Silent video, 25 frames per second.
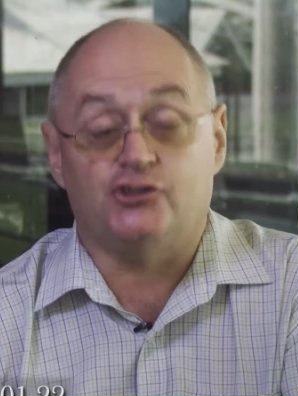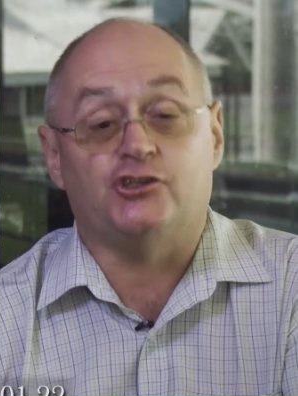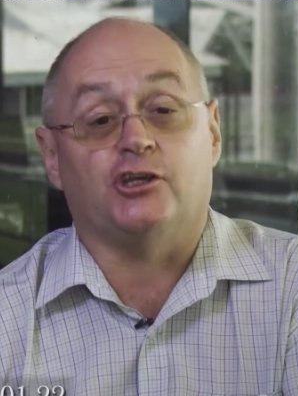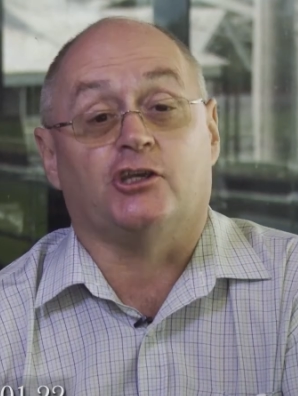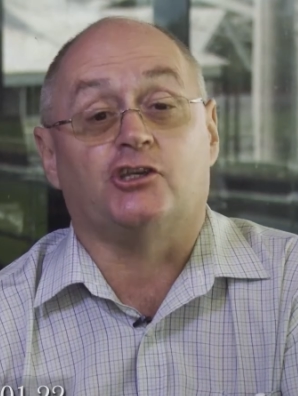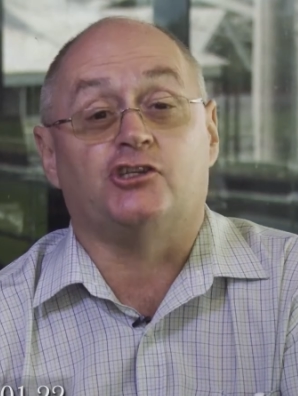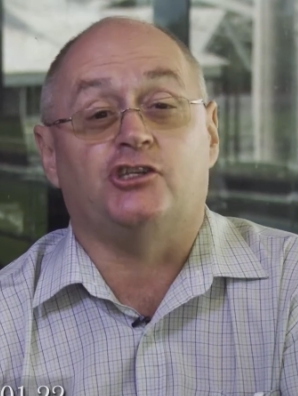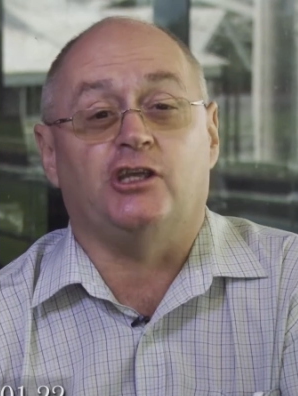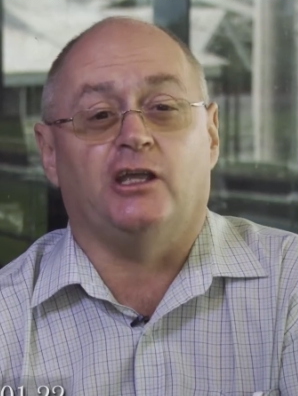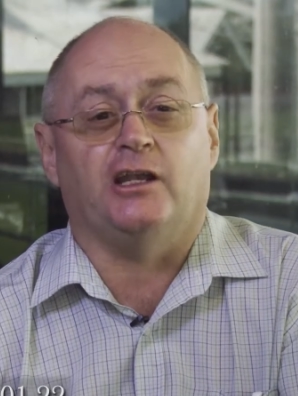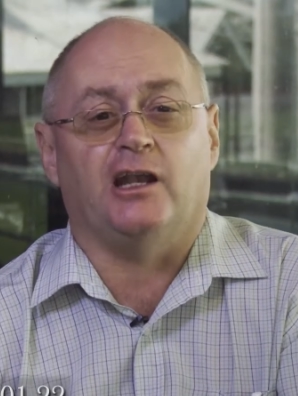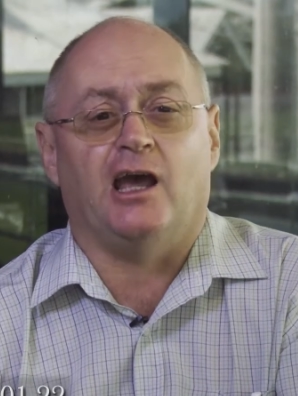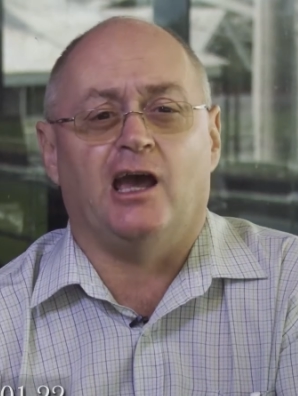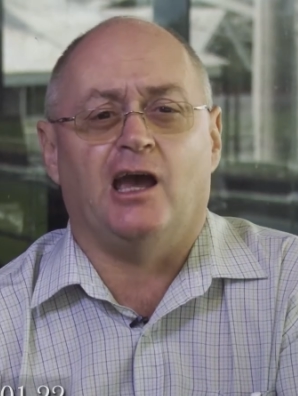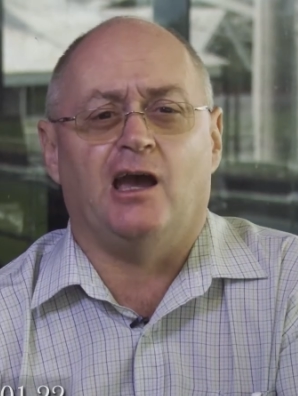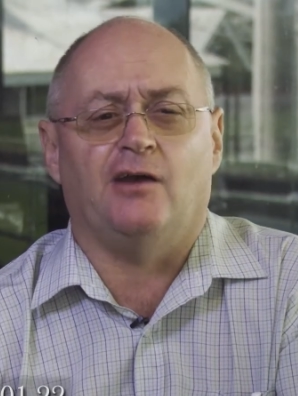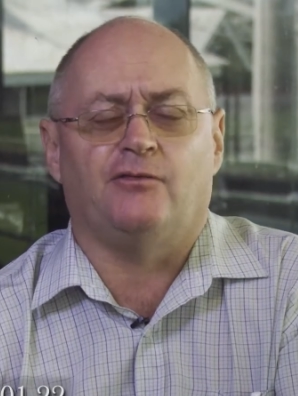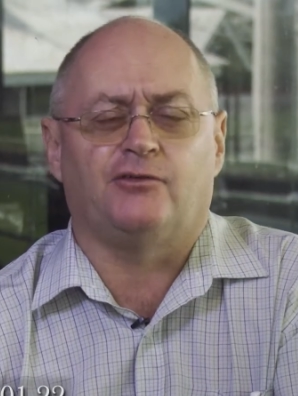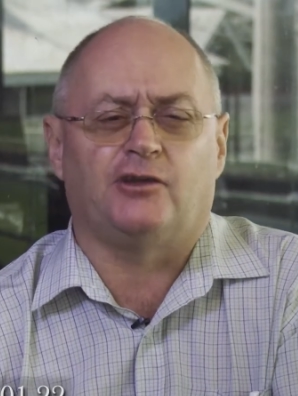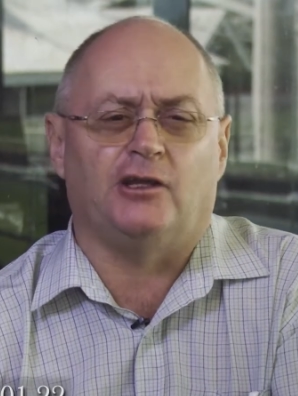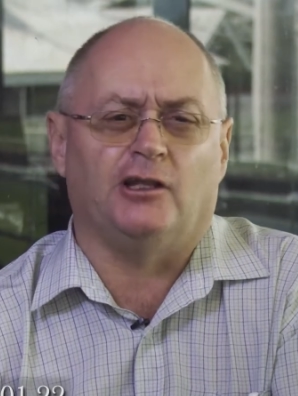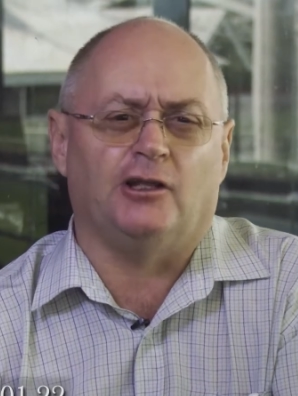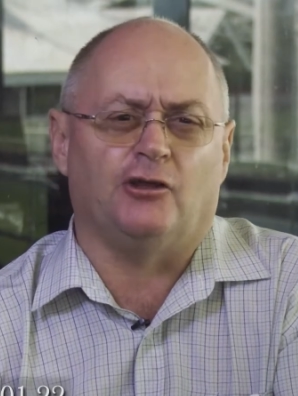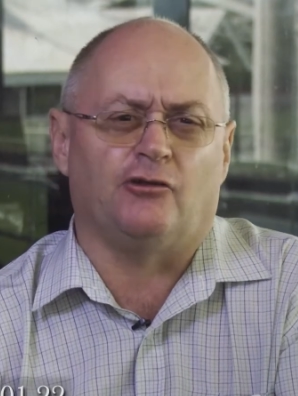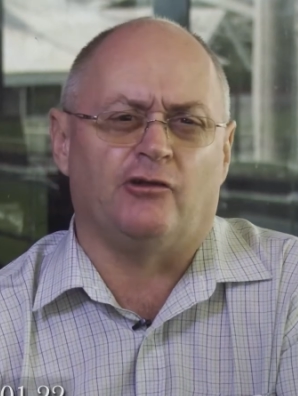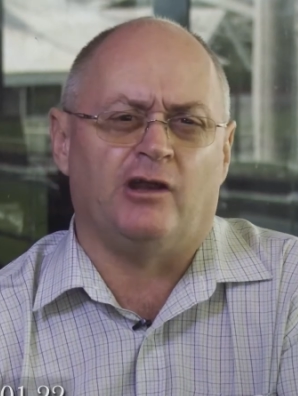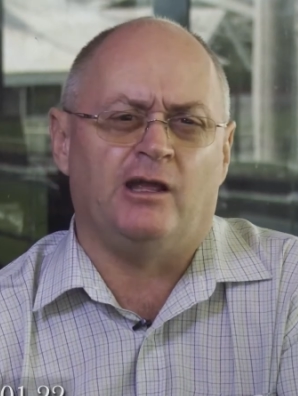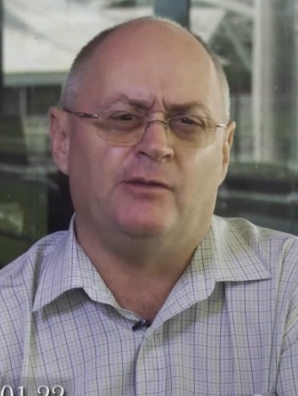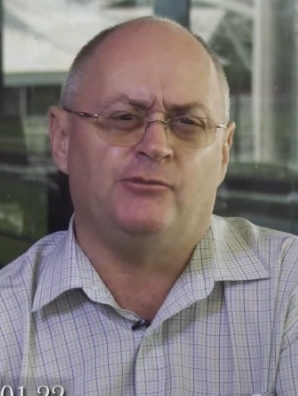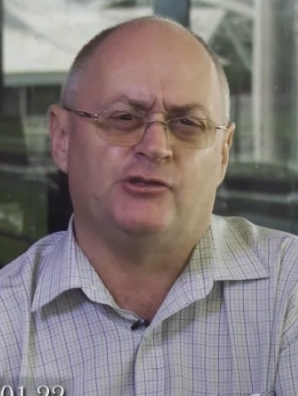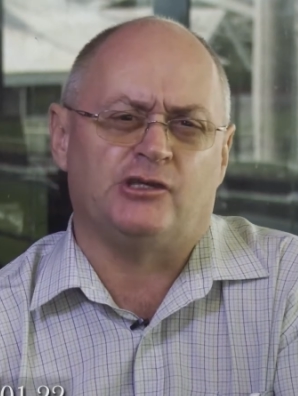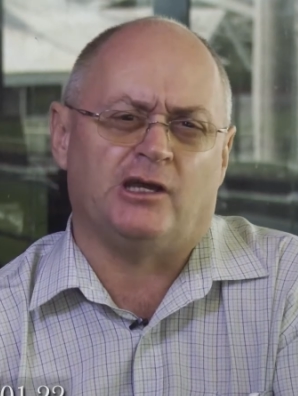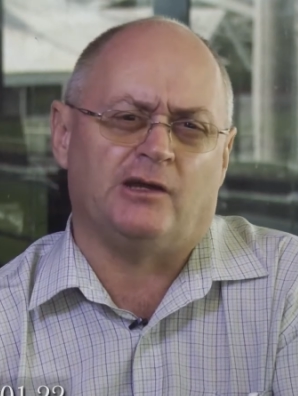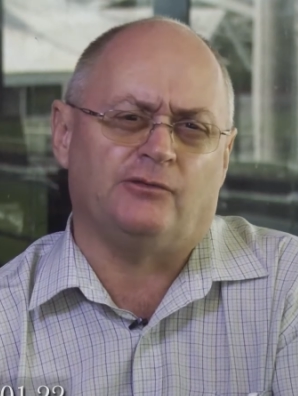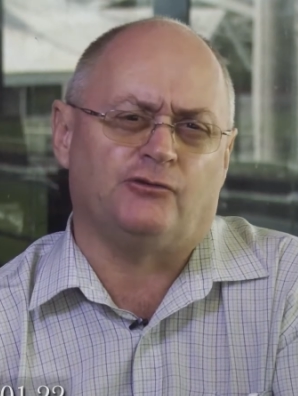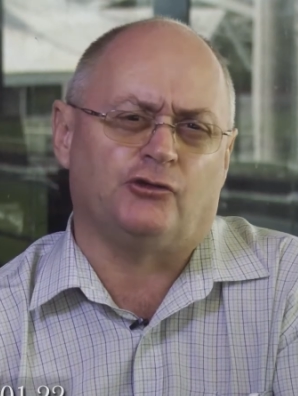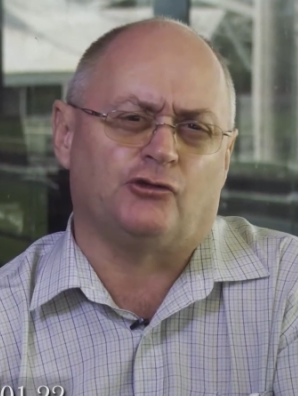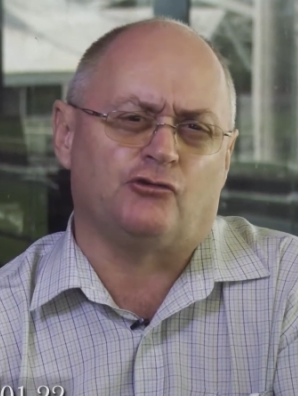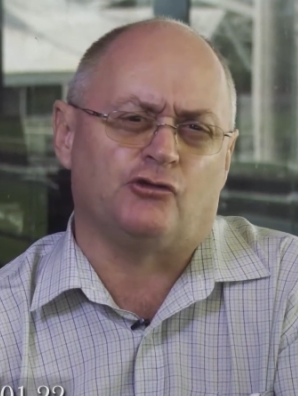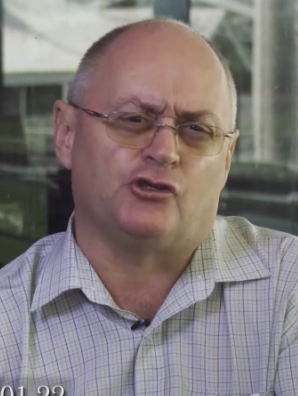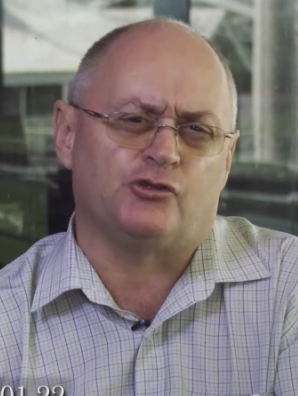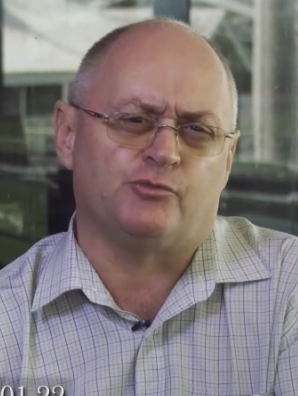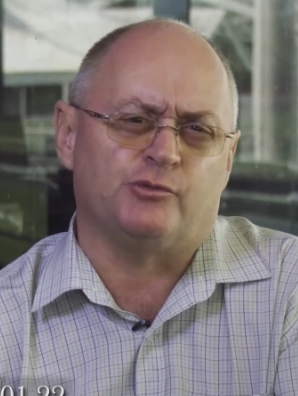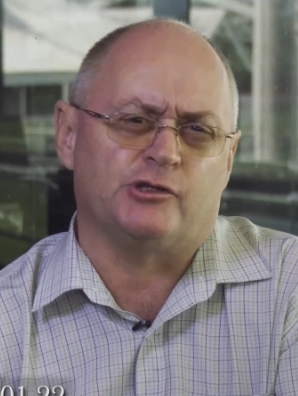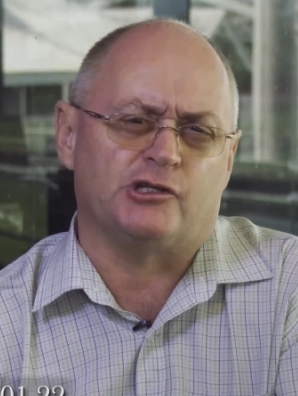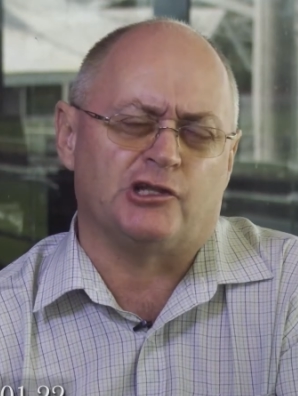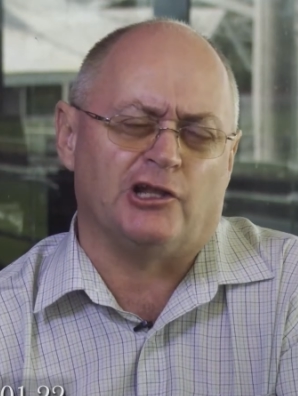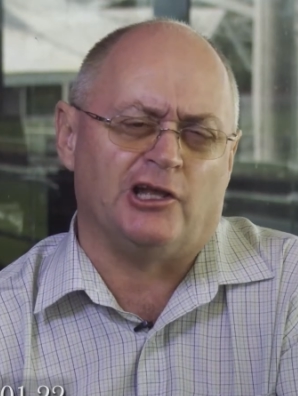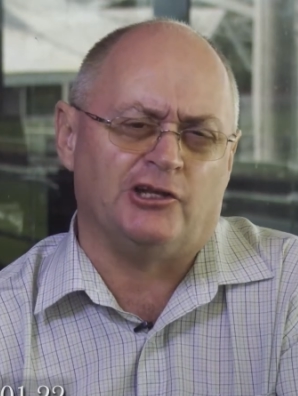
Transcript: 60.5 kilograms after Christmas